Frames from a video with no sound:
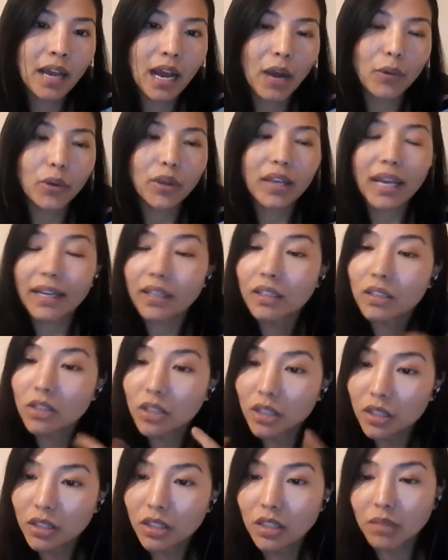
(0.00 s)
how you can
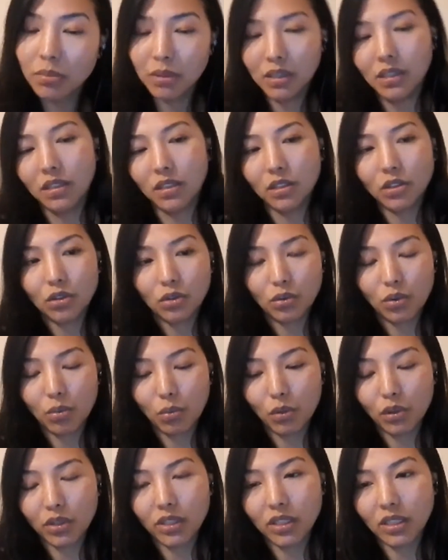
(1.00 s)
turn your business to a
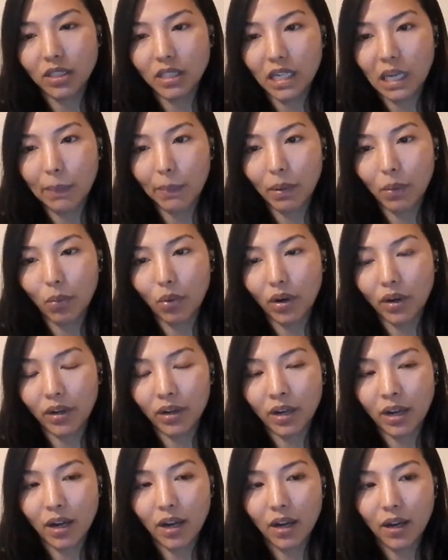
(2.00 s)
more sustainable
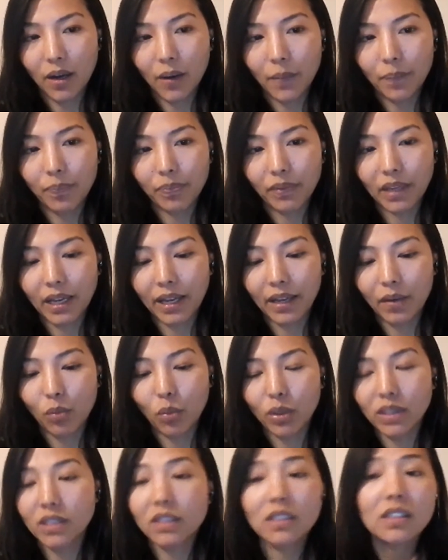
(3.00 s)
one, and
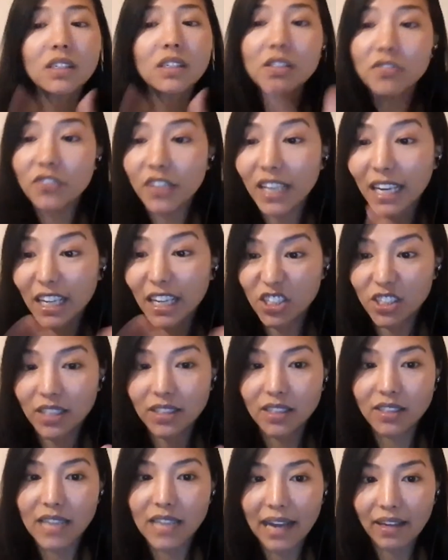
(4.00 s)
what certification
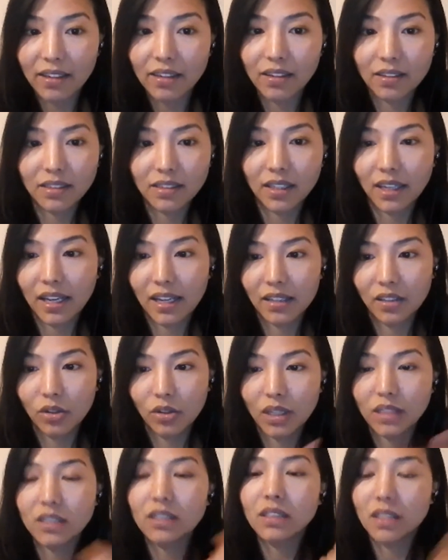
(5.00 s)
and standards, again,
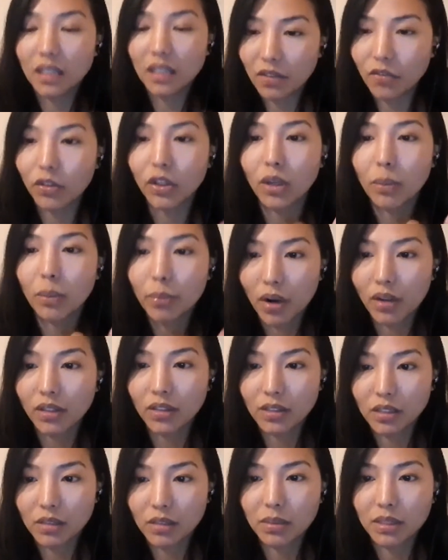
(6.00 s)
you can seek for your
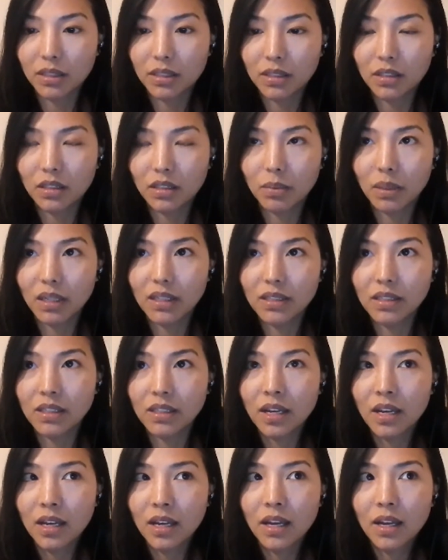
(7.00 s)
products or businesses. Because
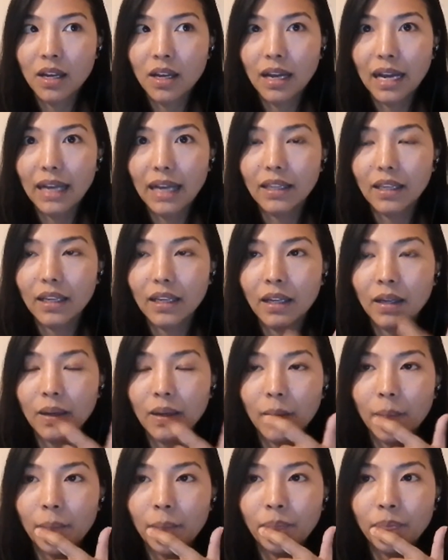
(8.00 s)
I think
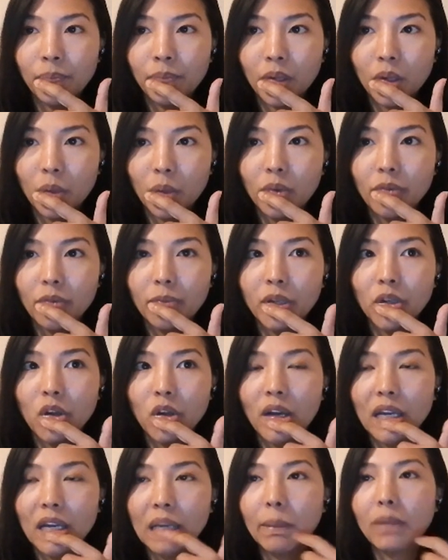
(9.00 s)
we've been
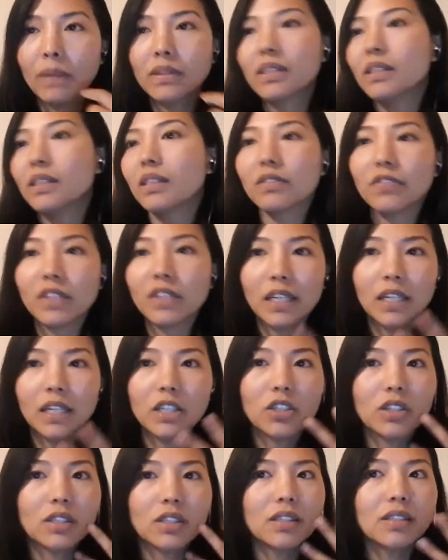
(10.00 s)
talking about
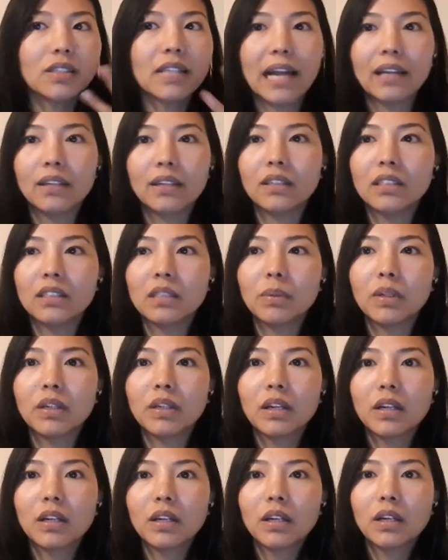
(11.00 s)
certification standards,
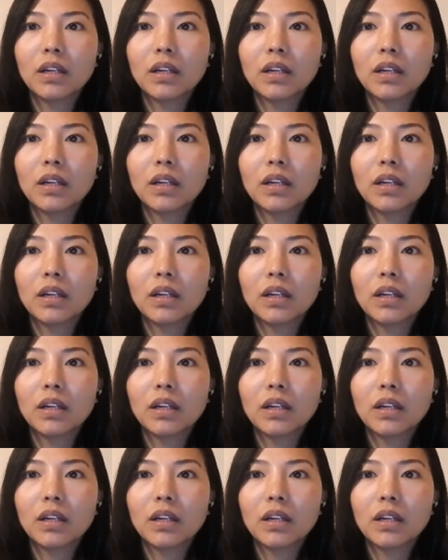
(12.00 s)
but